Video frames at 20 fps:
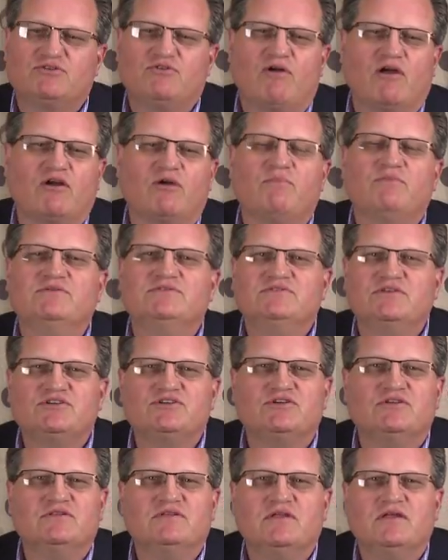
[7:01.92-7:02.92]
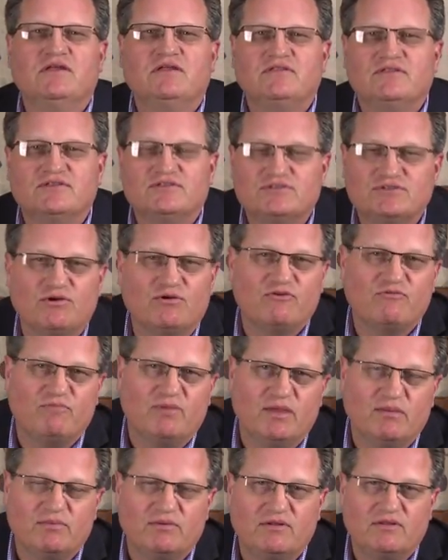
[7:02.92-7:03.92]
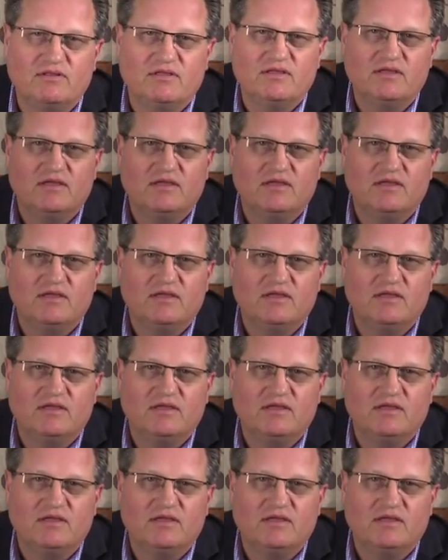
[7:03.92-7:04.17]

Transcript: stronger position to serve people.